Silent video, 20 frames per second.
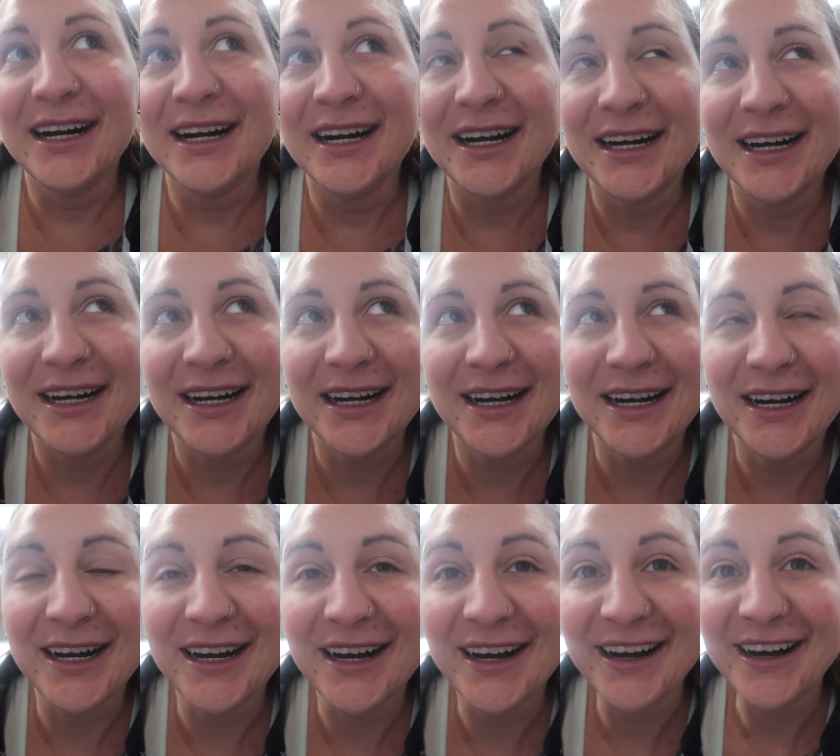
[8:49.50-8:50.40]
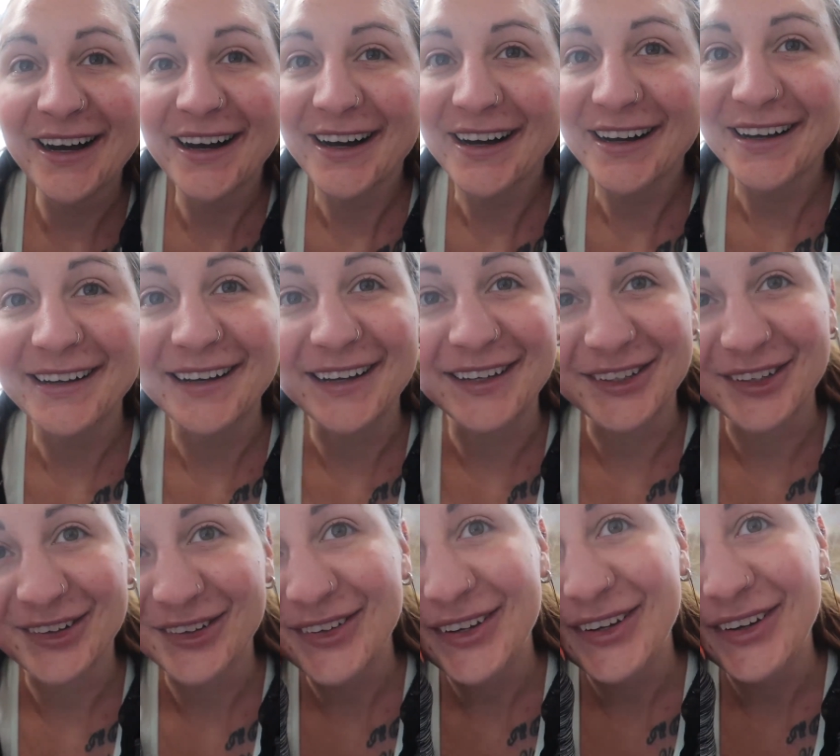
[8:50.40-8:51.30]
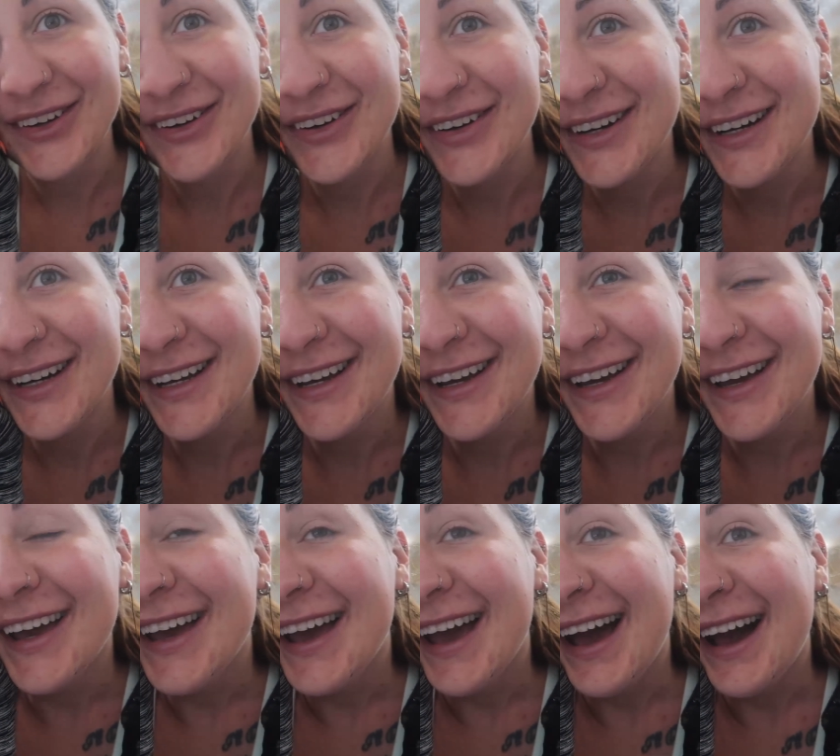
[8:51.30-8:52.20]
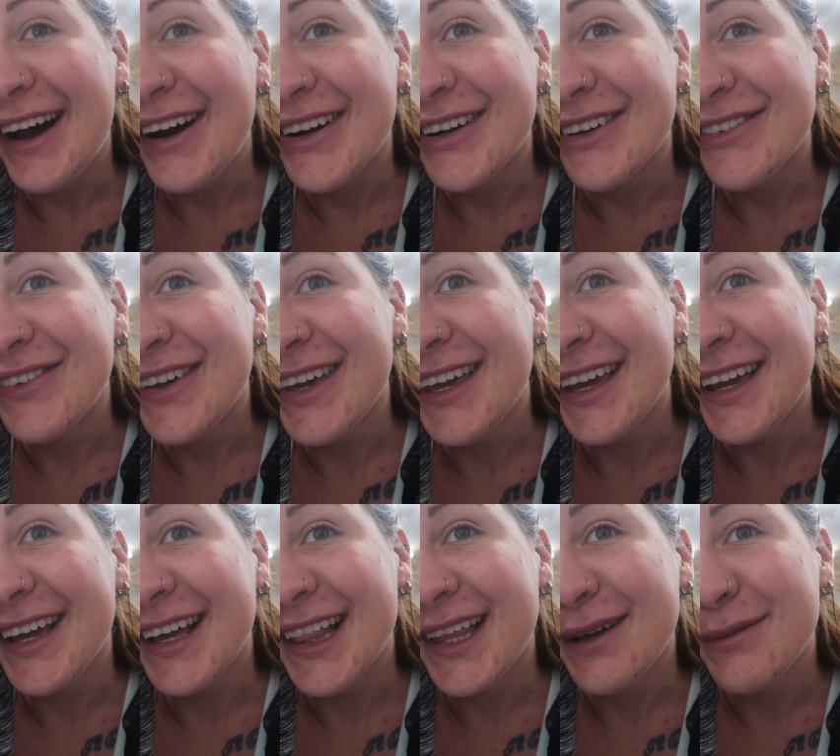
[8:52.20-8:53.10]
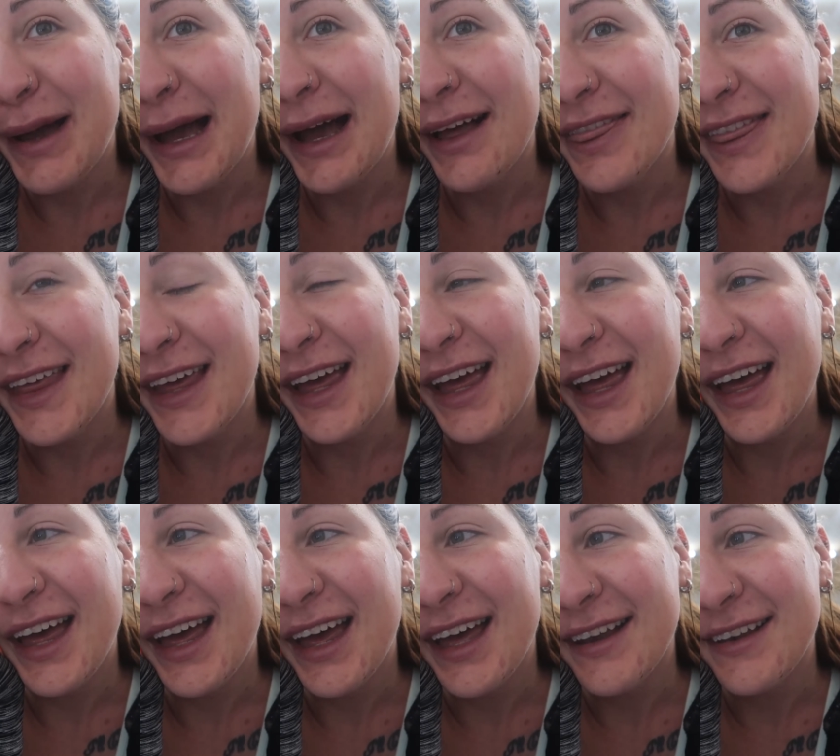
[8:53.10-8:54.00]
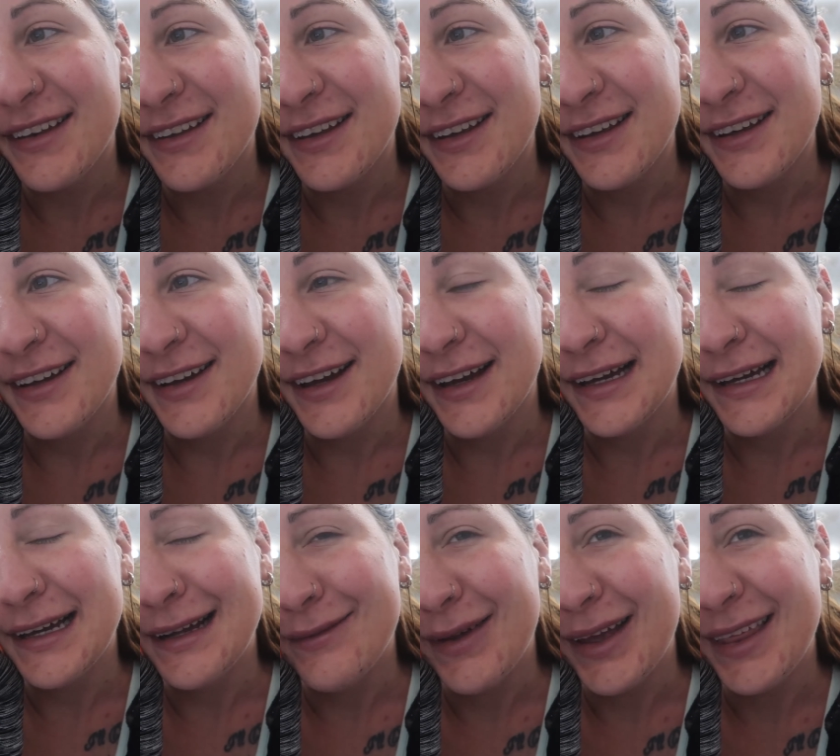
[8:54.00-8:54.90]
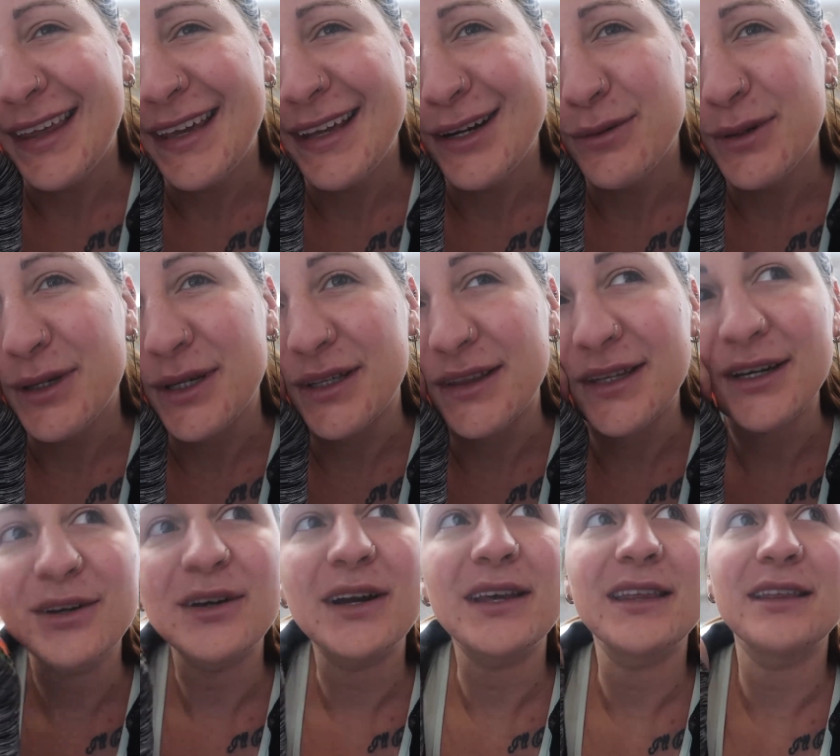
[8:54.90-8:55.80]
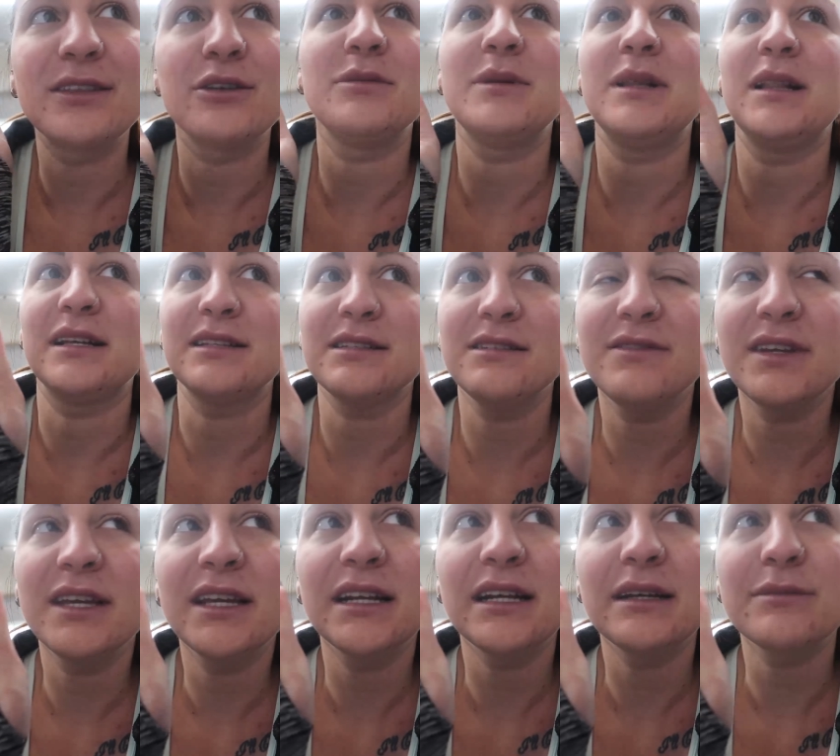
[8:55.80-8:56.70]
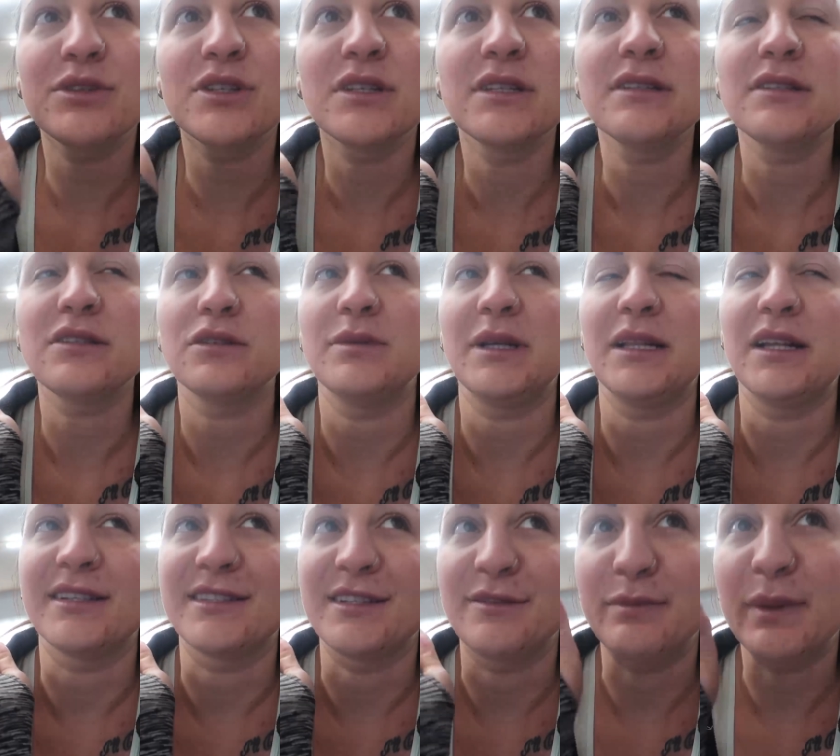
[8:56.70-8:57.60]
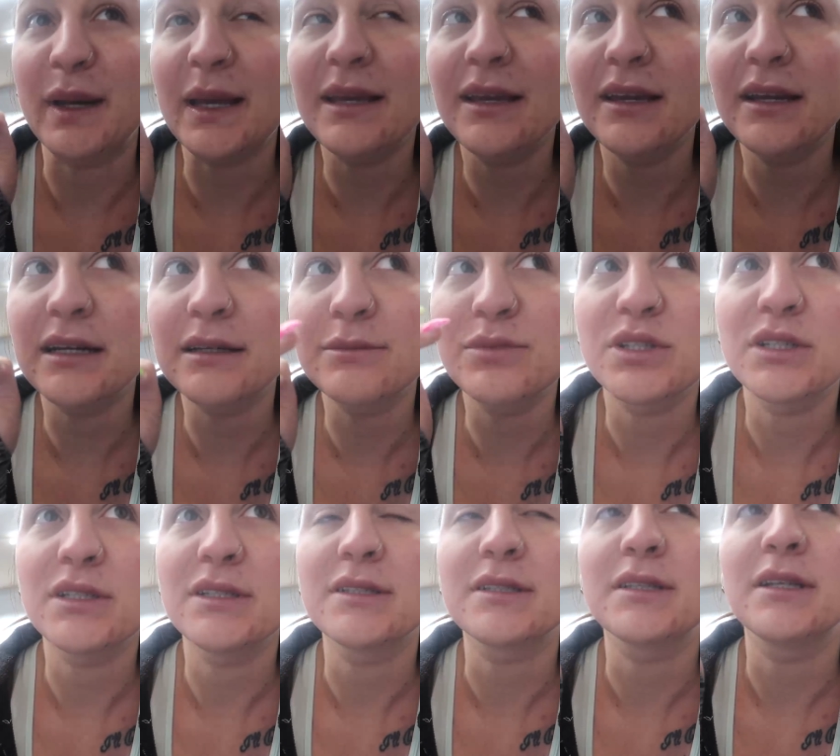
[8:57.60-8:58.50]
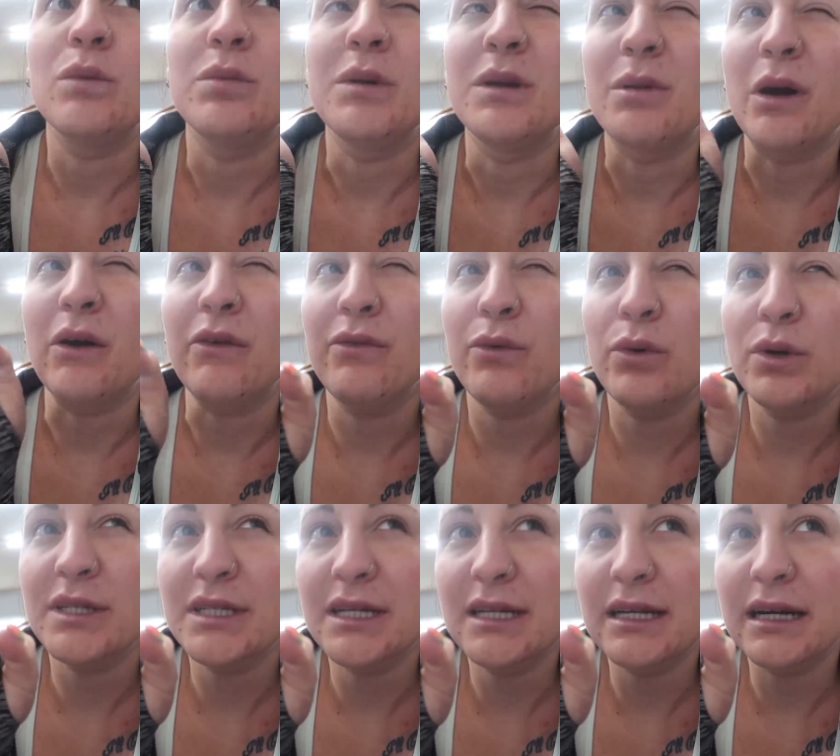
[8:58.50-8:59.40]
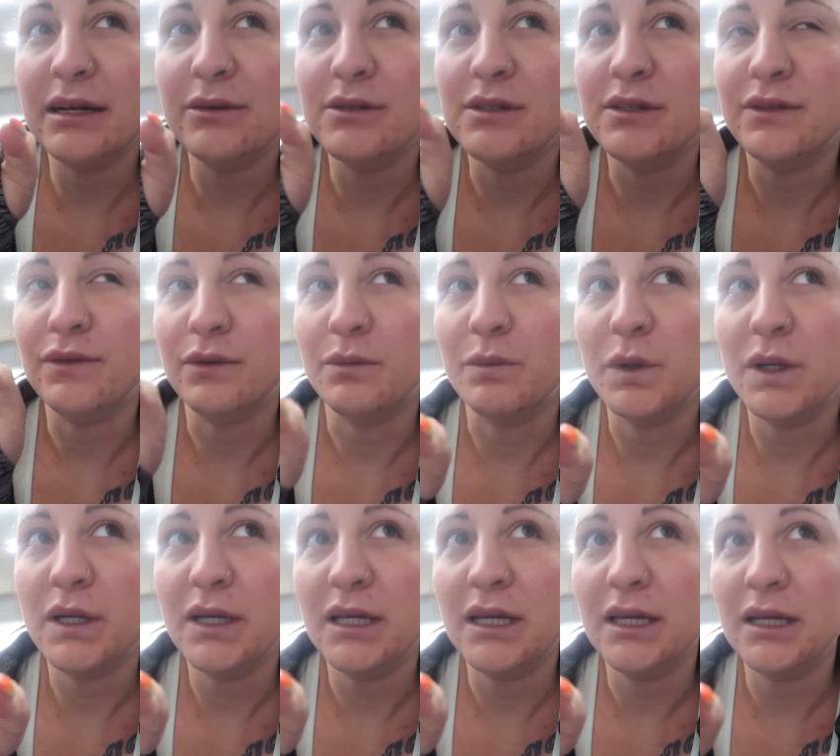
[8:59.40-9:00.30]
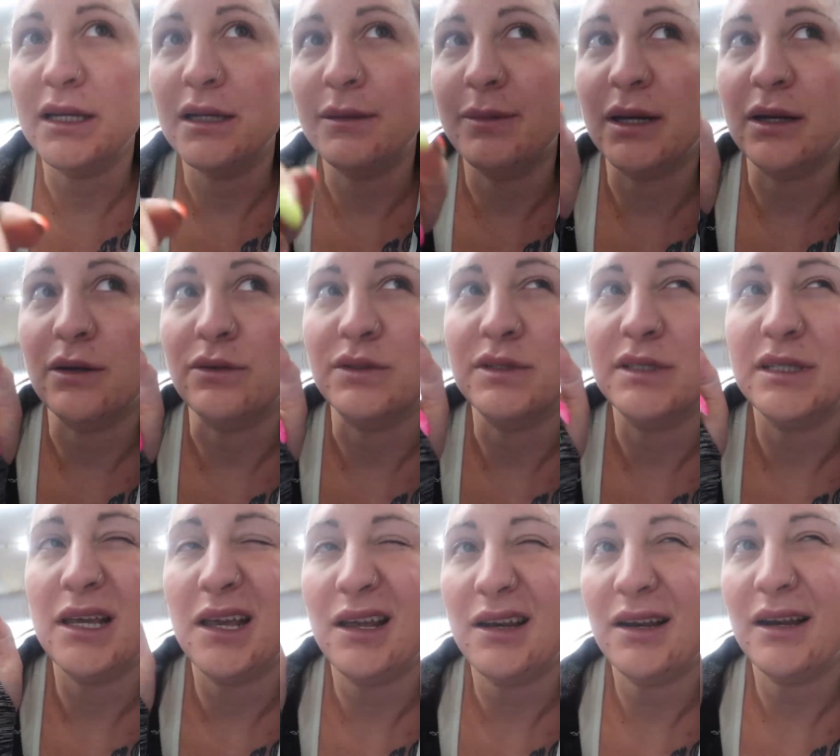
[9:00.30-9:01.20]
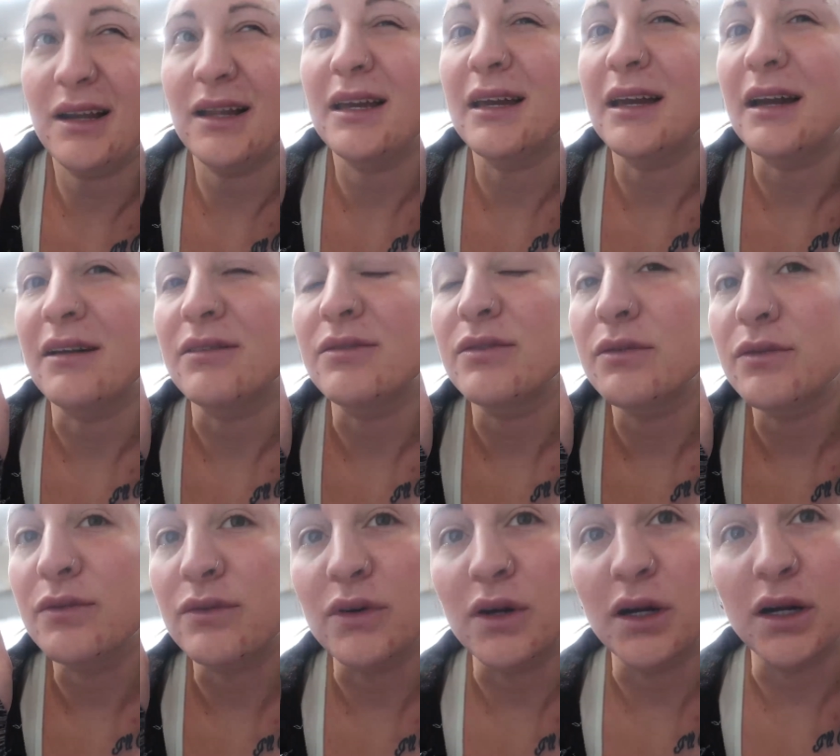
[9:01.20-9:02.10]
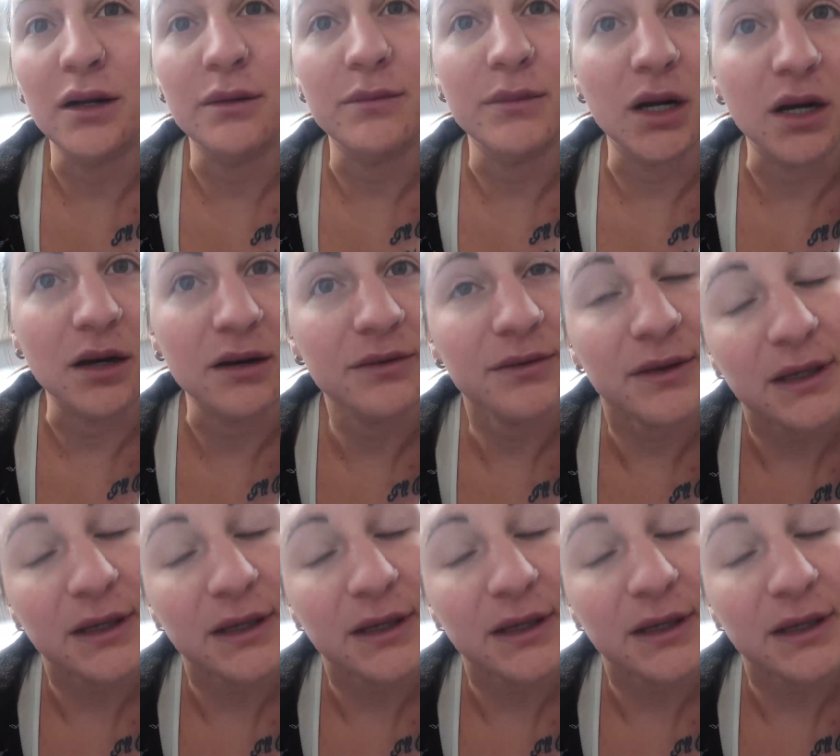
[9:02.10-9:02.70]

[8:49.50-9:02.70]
and I don't know how to feel about that. Um, I think it'll be good though. I think there'll be lots of vegan options. There'll be lots of biking options. We'll be about 14 hours from Brittany and about 10 and a half from our